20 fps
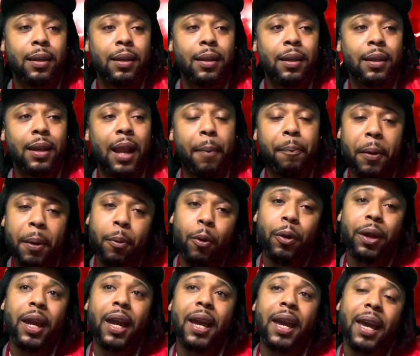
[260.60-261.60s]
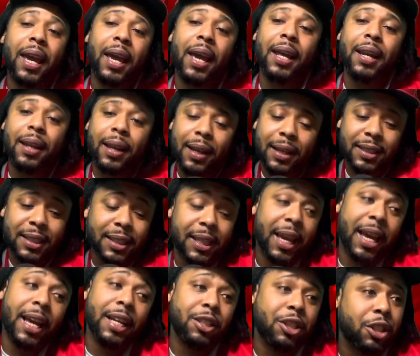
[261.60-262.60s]
Like, people get hit,
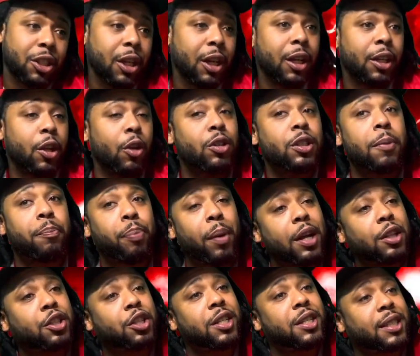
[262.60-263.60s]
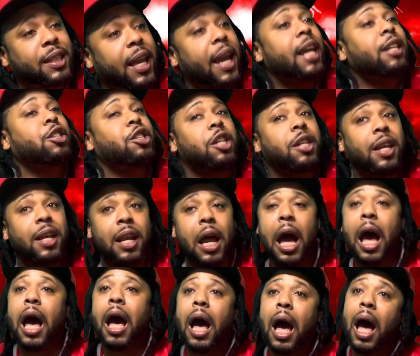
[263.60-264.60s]
sketched. There was a bunch of sketching
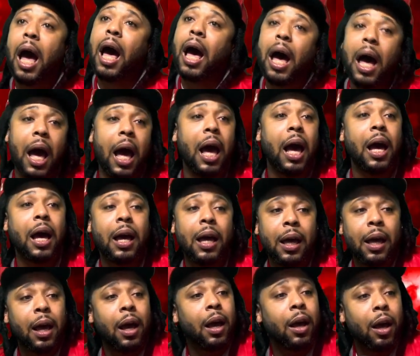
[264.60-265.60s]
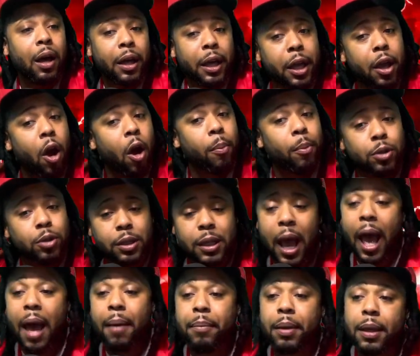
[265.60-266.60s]
and he almost
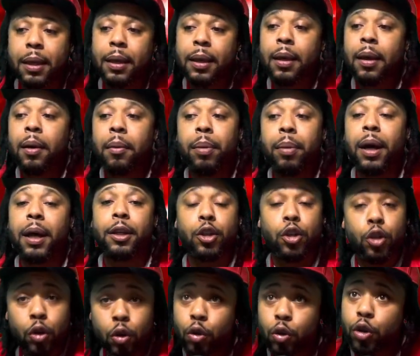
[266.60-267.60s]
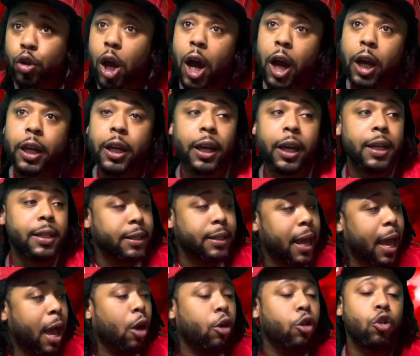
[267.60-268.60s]
got me. But you young niggas
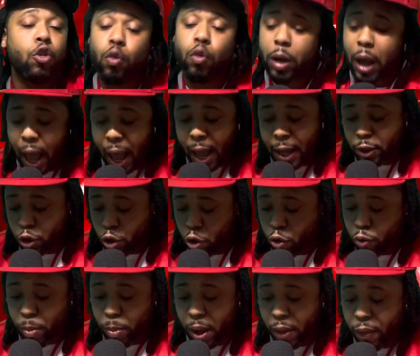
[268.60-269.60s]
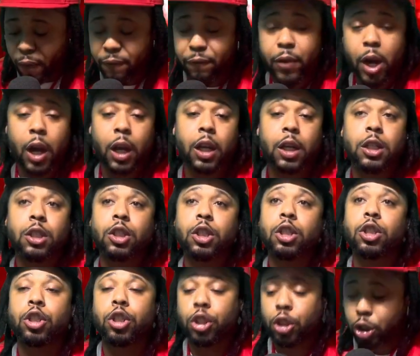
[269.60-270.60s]
now, you guys, you
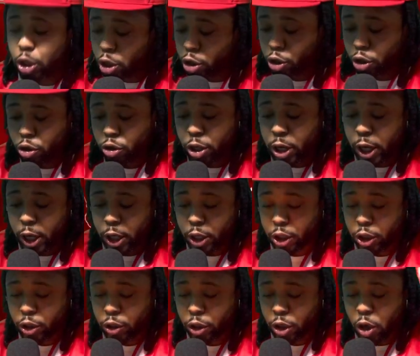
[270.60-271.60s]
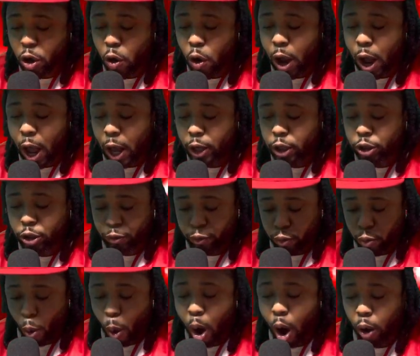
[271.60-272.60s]
motherfuckers is shoot. You niggas know how to
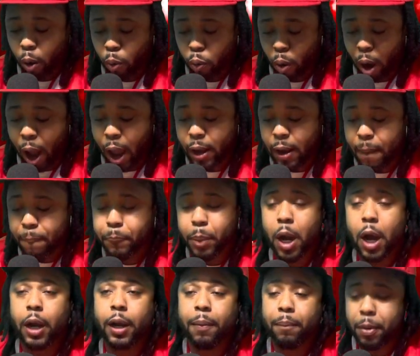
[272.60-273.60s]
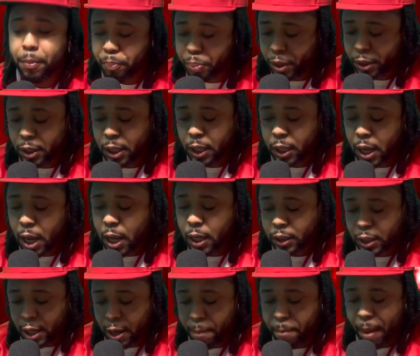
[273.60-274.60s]
walk right up on him and put the gun
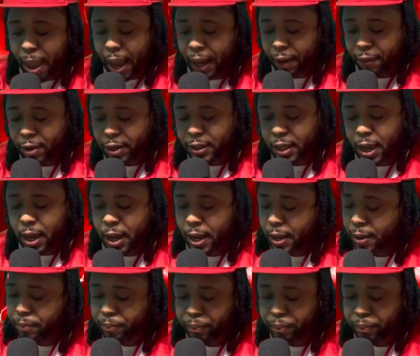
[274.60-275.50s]
to the back of his head.